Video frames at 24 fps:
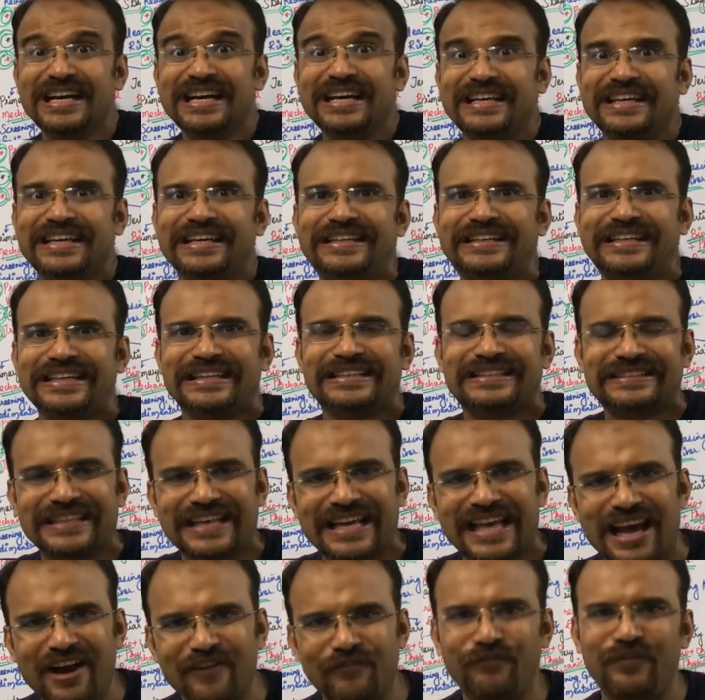it is
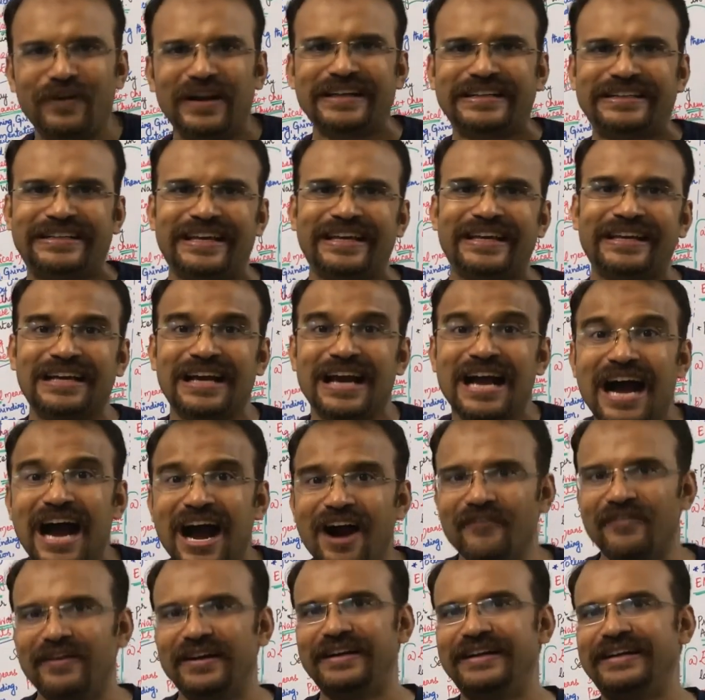affecting
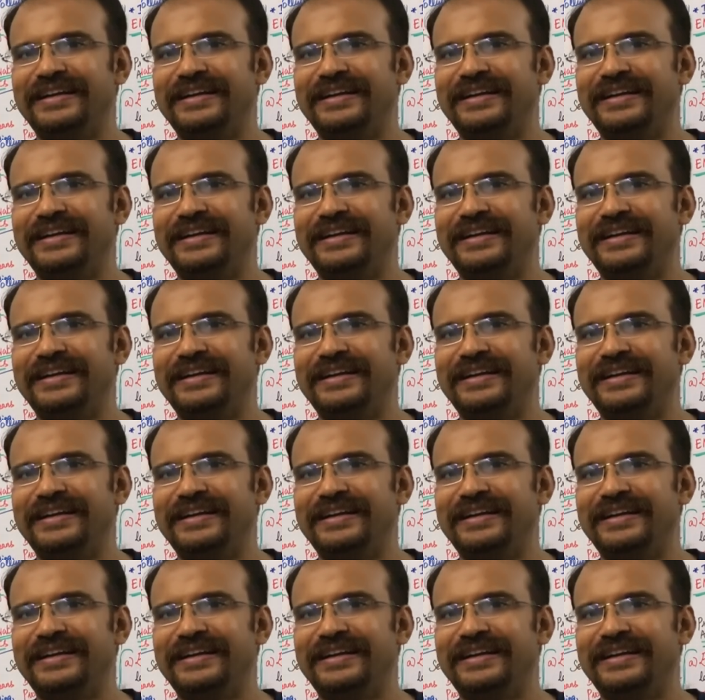our